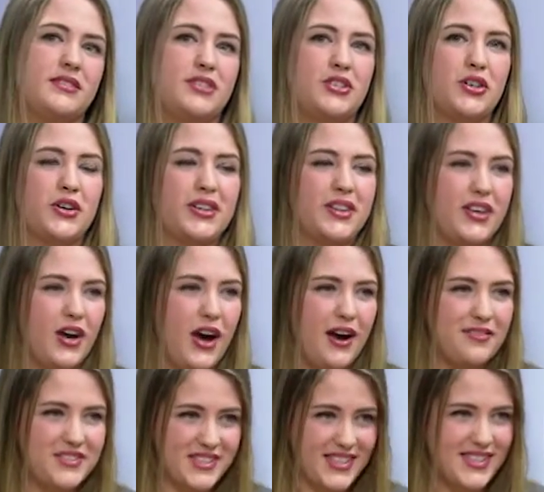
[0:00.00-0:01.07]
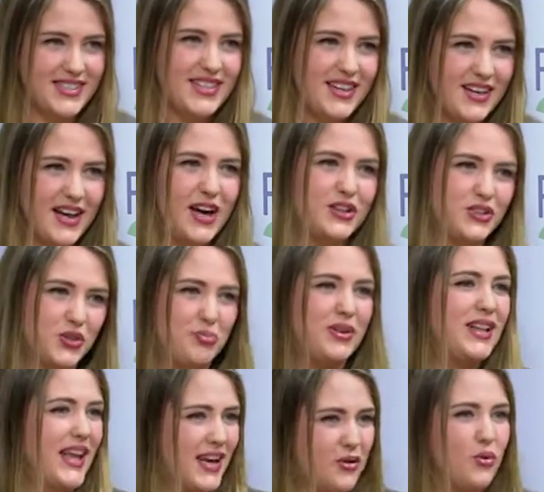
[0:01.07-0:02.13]
during the off season, I'll do
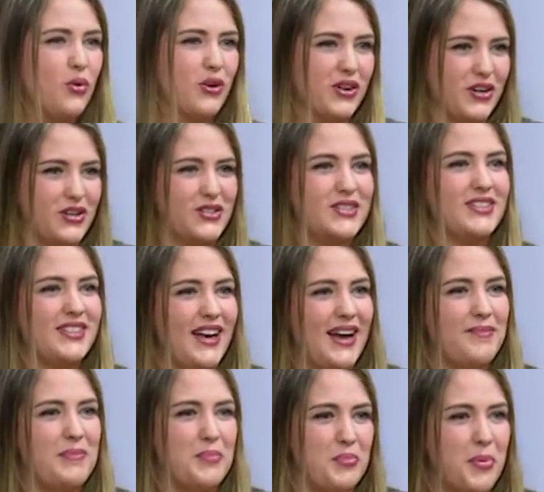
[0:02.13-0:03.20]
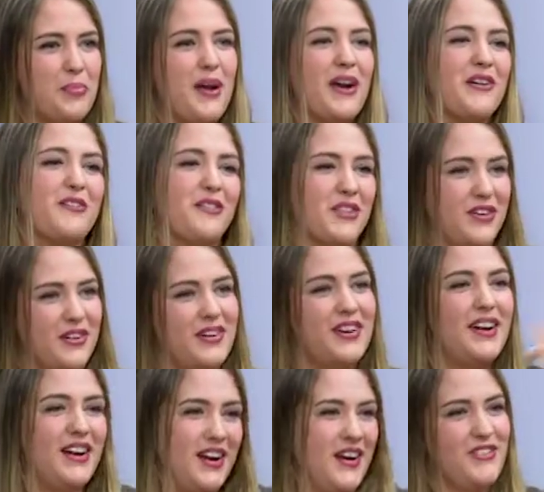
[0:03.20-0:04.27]
plant orders and prepare for the
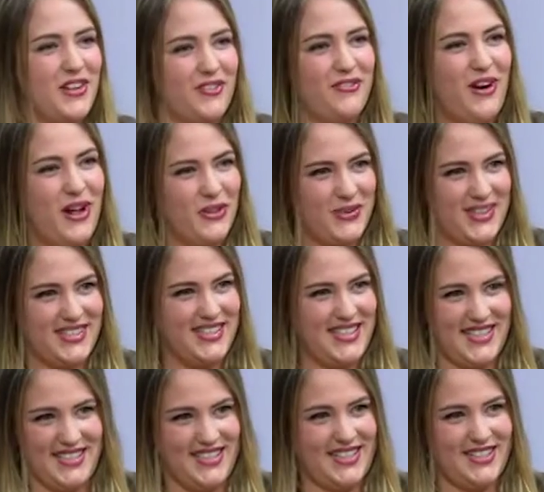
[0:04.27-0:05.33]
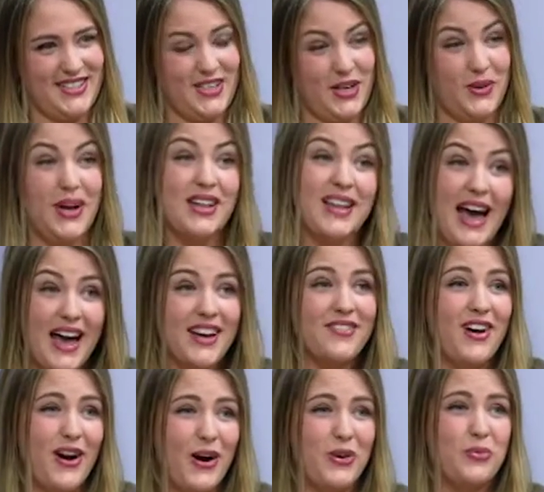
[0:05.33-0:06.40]
following season. So a lot of
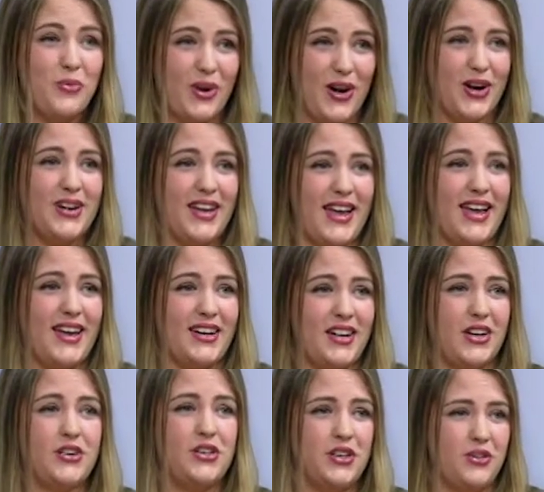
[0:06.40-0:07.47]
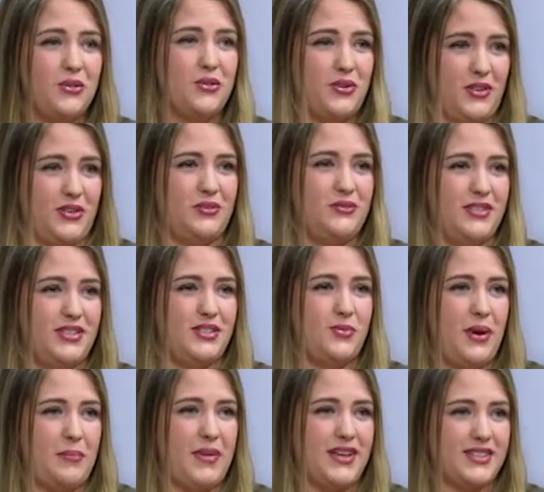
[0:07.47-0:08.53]
hard work and a good crew is
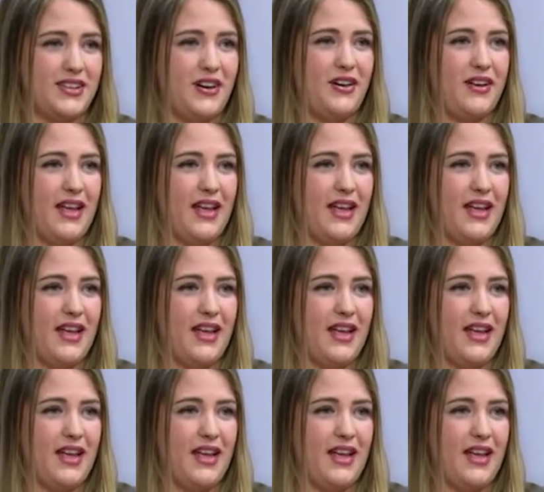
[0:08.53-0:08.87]
what makes it all